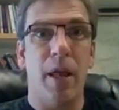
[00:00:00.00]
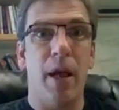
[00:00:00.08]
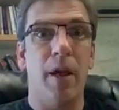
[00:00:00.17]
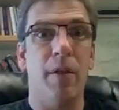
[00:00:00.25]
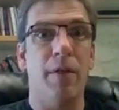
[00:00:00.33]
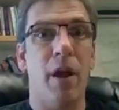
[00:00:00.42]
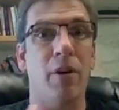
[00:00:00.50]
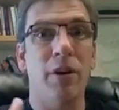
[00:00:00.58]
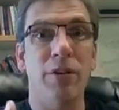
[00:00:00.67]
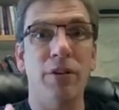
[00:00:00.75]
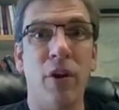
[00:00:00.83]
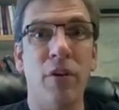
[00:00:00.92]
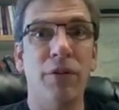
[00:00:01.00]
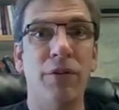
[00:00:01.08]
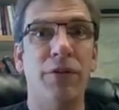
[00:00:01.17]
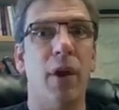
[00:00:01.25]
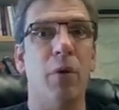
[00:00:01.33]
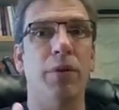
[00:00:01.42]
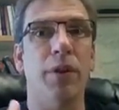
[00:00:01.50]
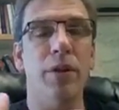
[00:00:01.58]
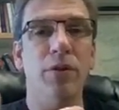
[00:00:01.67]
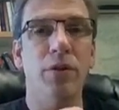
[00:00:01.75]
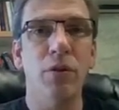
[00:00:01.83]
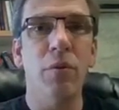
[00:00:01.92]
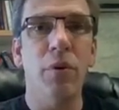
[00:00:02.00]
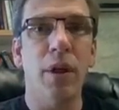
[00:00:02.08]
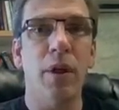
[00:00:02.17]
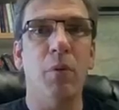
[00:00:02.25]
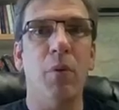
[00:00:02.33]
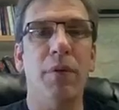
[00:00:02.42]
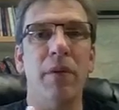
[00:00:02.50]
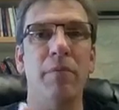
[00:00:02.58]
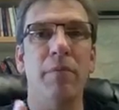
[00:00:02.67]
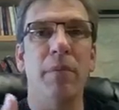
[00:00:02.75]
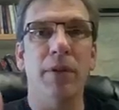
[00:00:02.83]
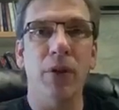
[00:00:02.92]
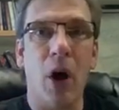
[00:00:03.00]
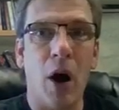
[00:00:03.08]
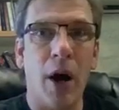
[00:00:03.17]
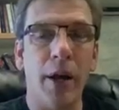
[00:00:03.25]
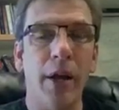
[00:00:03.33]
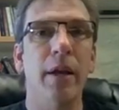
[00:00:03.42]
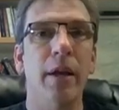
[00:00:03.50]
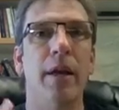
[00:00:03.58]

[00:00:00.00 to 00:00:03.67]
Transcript: and they are adults and what they do with it what they've been taught